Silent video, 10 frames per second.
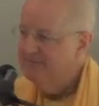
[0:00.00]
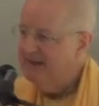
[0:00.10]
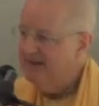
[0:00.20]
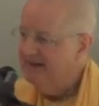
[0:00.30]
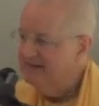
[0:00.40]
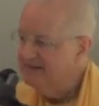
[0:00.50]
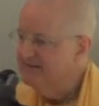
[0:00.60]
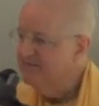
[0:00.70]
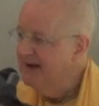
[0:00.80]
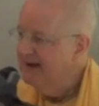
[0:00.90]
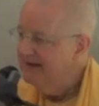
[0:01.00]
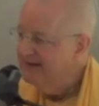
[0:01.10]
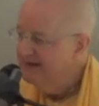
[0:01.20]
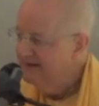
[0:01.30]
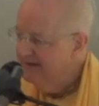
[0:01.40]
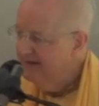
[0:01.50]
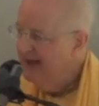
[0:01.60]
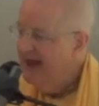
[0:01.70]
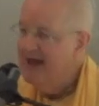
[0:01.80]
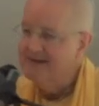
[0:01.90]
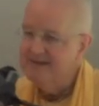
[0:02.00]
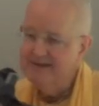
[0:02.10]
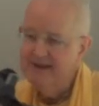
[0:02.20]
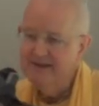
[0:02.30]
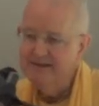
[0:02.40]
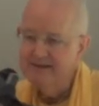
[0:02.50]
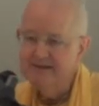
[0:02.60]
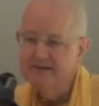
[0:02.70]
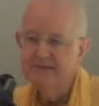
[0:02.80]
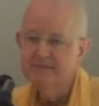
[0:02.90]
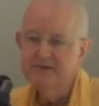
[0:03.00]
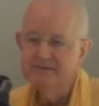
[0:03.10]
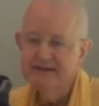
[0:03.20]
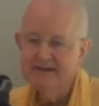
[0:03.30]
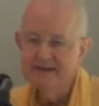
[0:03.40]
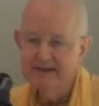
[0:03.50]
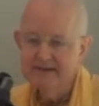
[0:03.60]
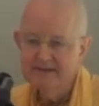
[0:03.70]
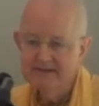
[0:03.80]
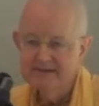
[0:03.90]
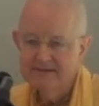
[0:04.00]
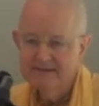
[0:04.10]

because the mind has a tendency to misread things.